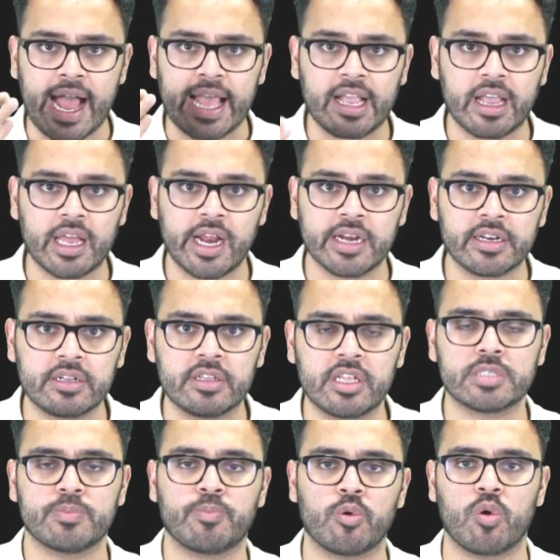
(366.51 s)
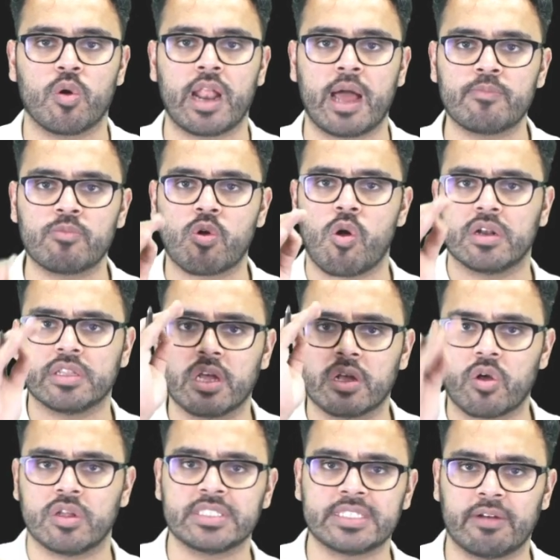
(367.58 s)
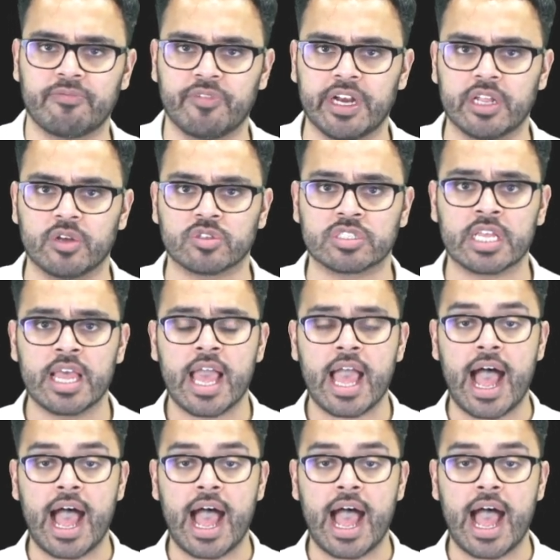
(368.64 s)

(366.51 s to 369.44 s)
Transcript: I created this program called the concept videos.